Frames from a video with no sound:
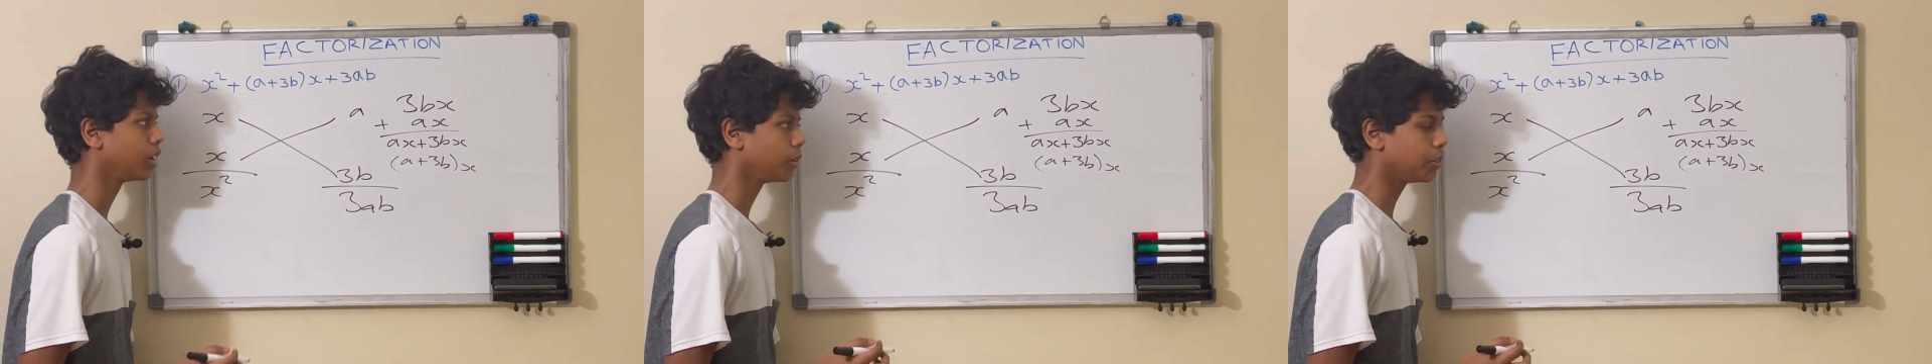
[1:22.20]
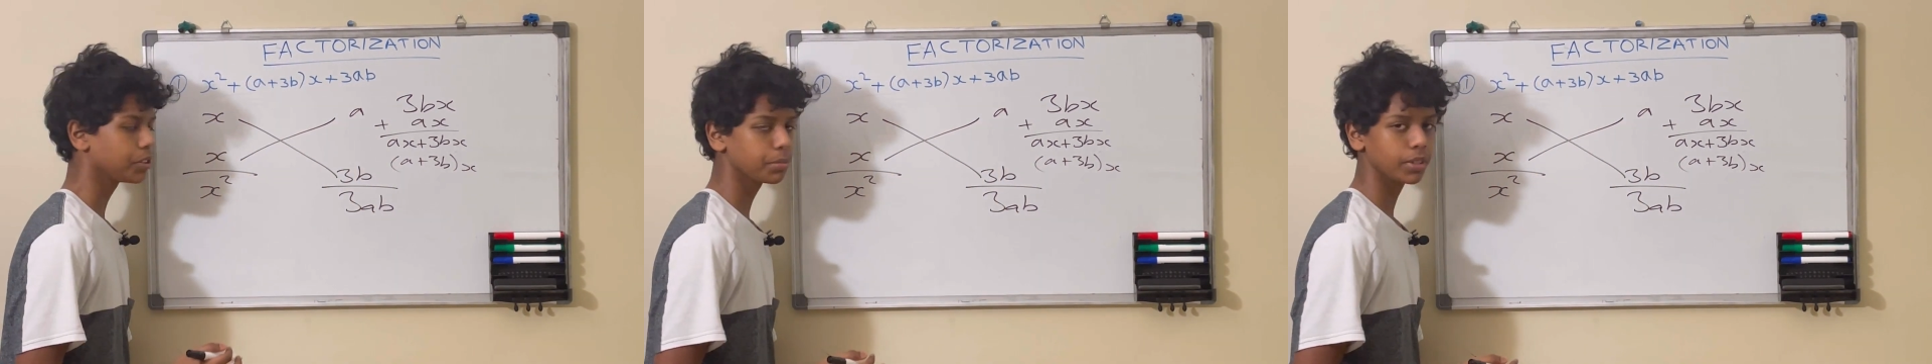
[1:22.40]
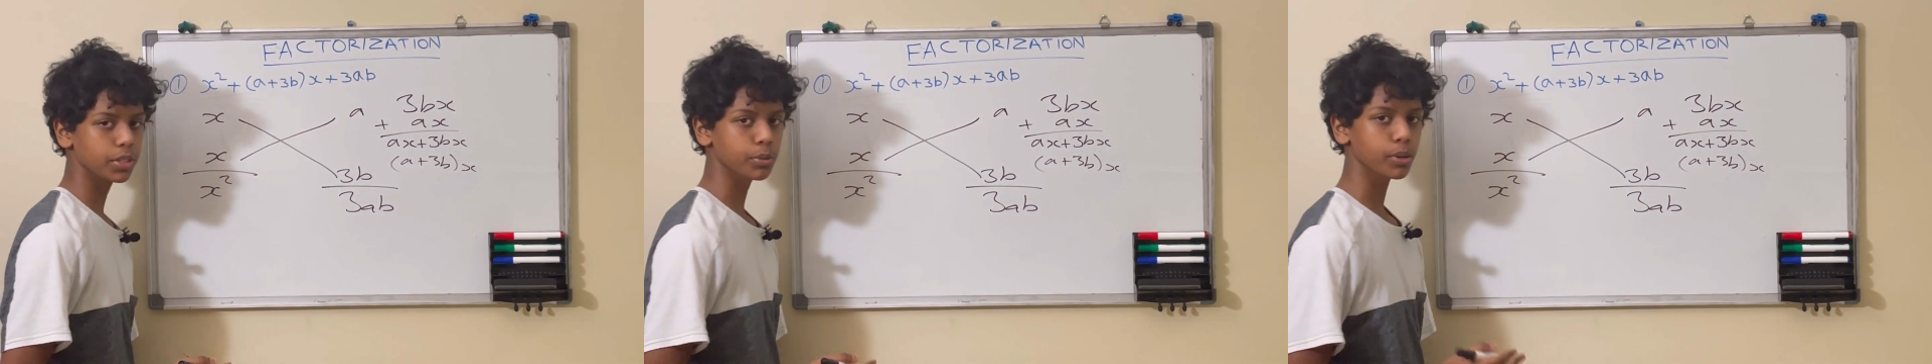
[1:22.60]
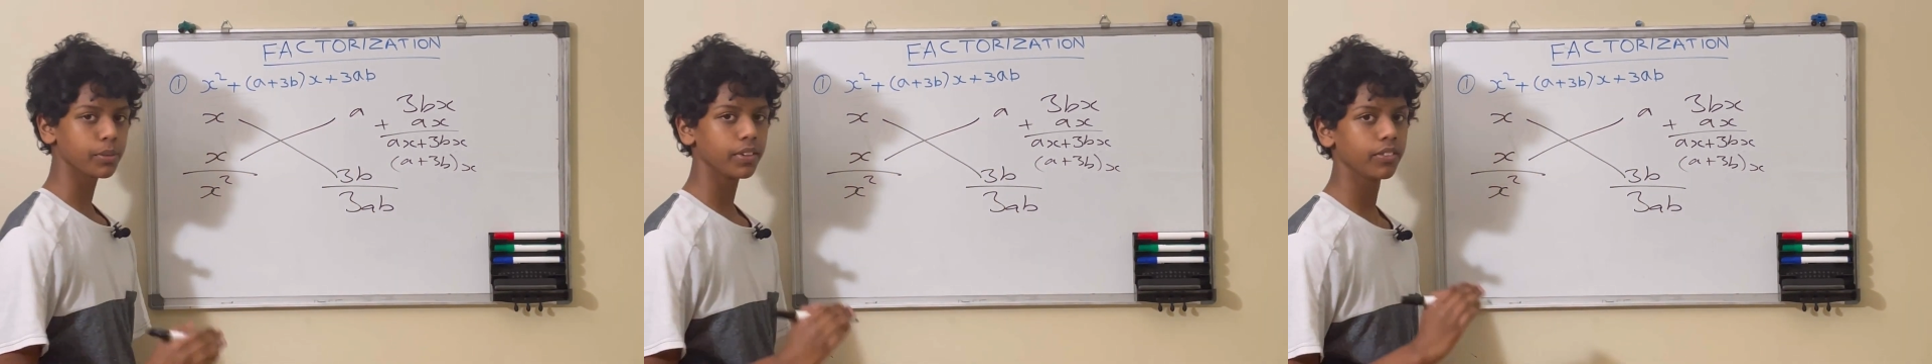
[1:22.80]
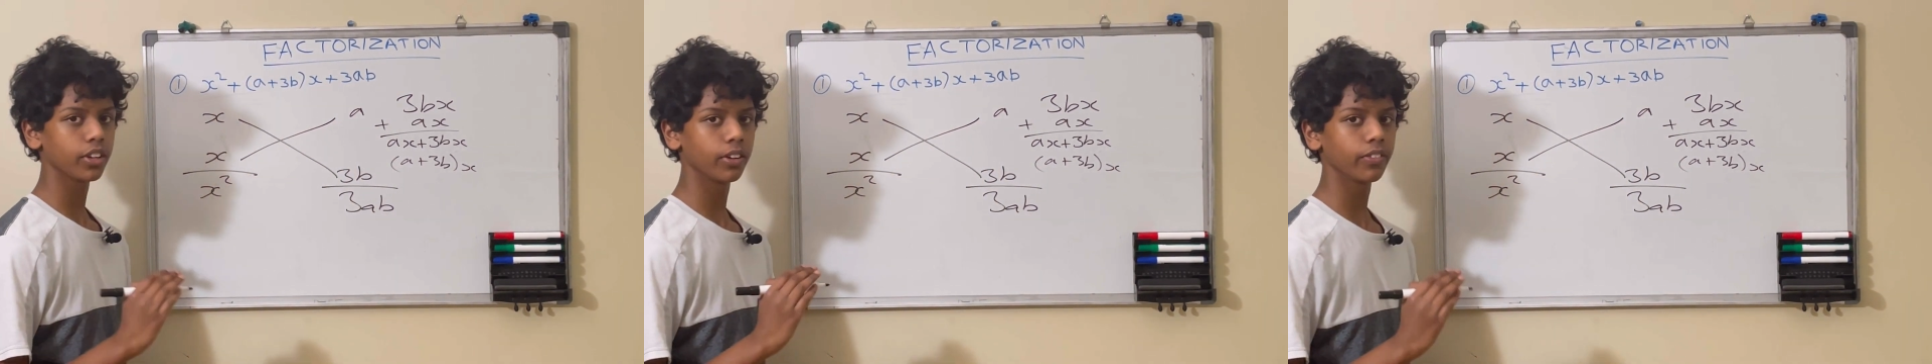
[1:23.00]
which means what
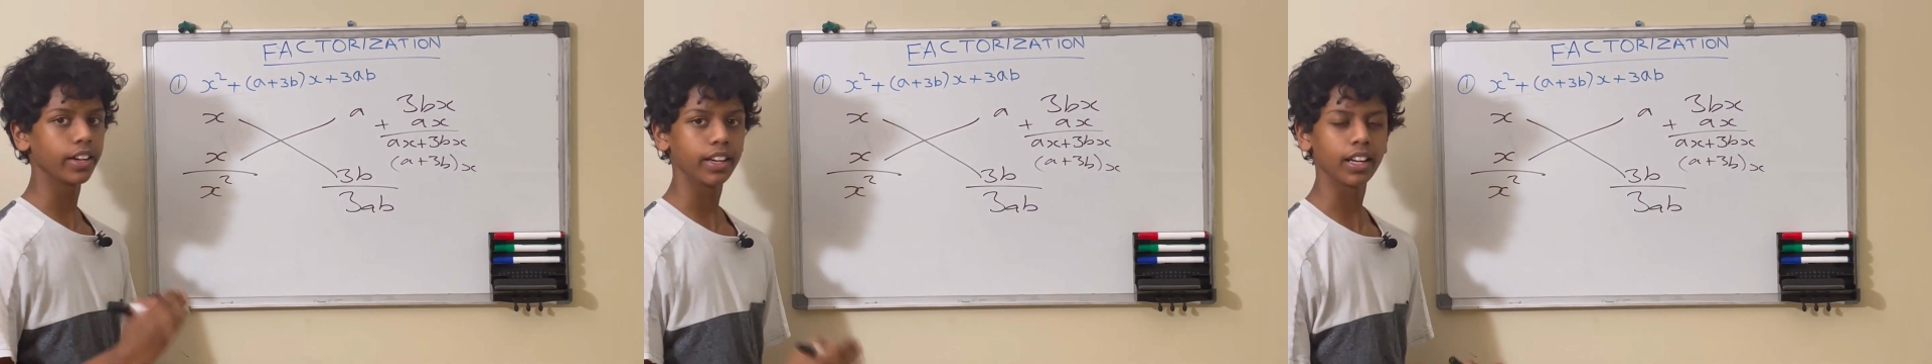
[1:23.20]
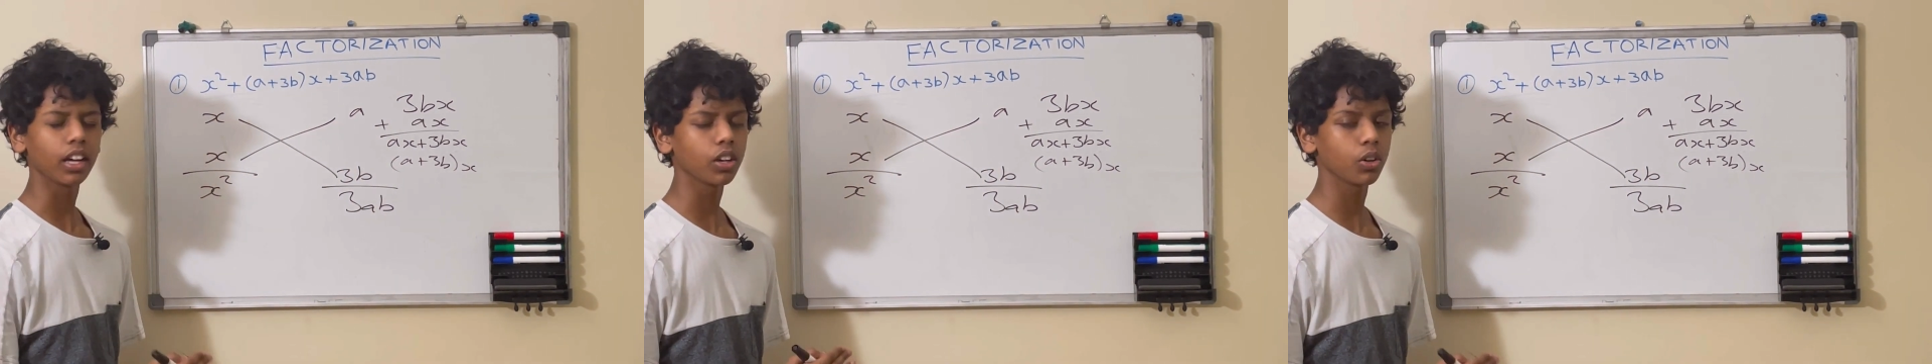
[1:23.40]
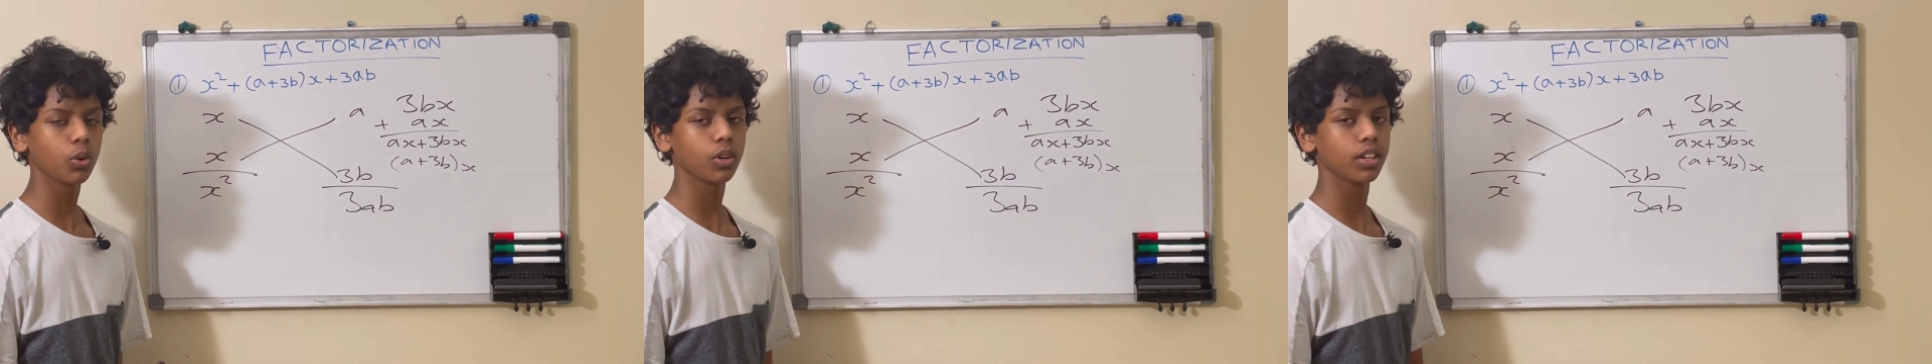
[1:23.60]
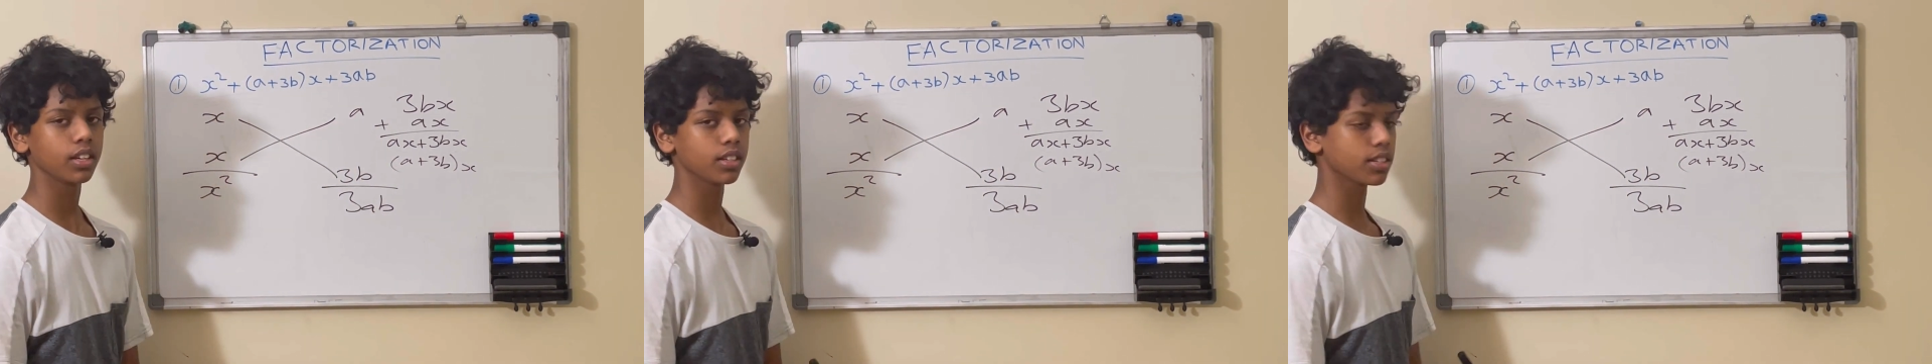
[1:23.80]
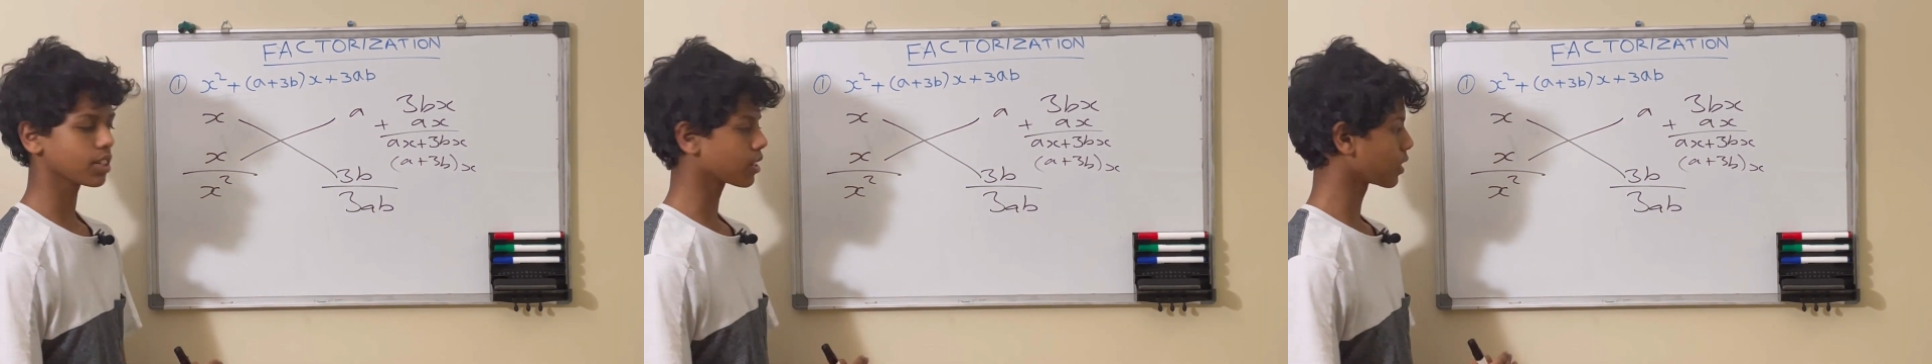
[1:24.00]
we've done right now
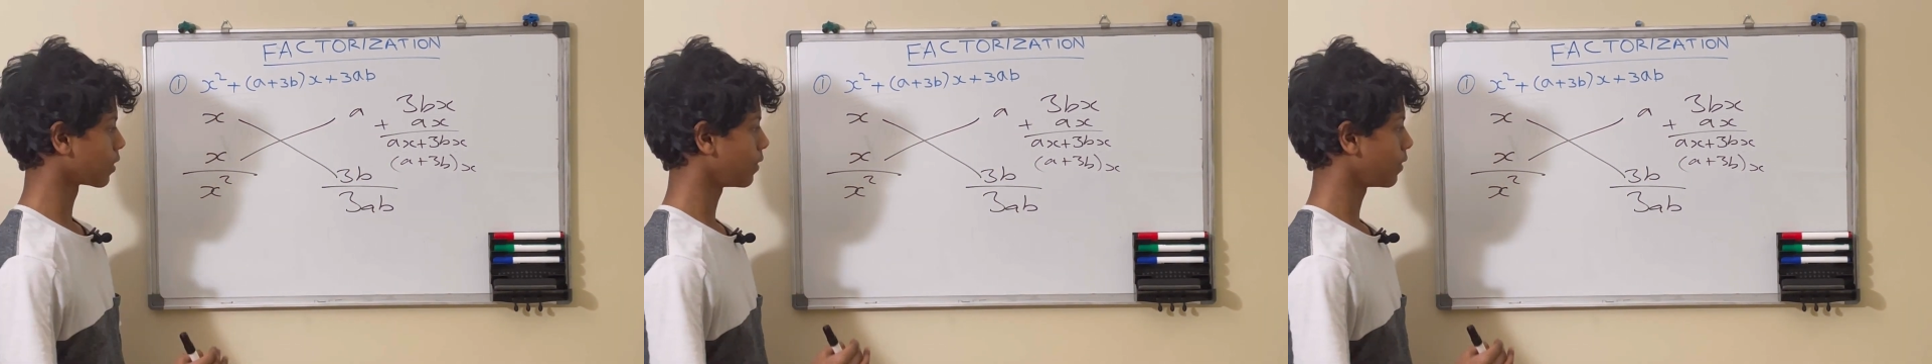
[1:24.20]
is